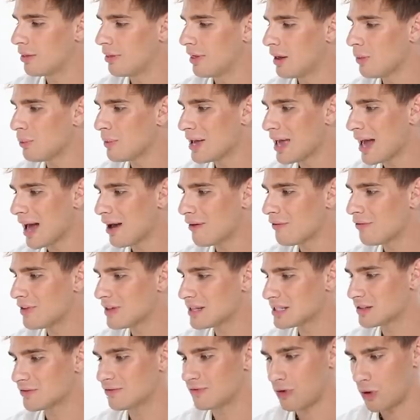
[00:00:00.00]
Then we have
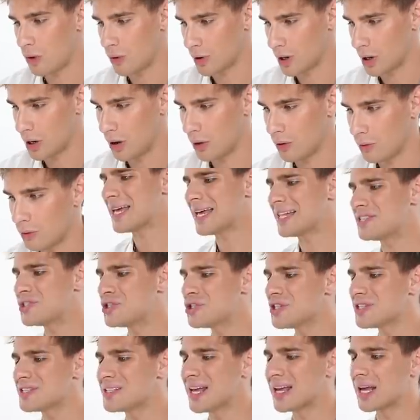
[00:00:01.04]
this photo. It's
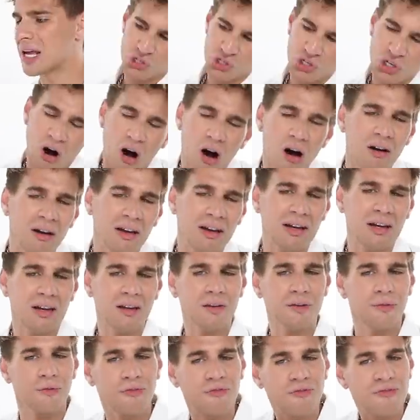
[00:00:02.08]
just like
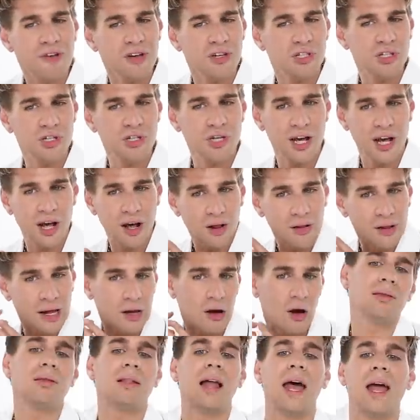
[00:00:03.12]
chunky fishtail,
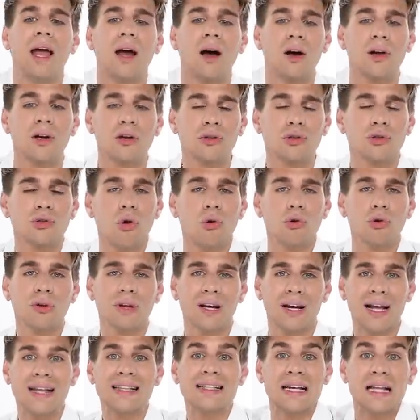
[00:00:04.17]
like laying on your shoulder.
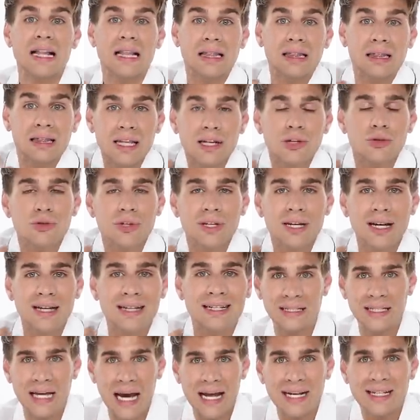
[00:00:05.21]
Like, it's literally a
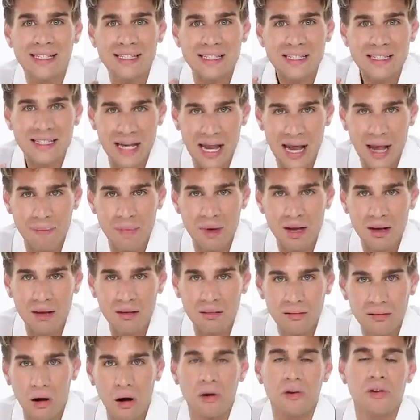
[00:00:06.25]
dead
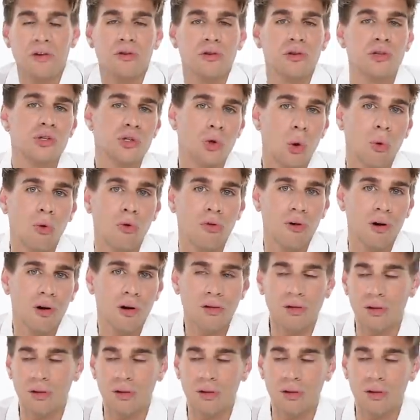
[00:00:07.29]
salmon on your shoulder.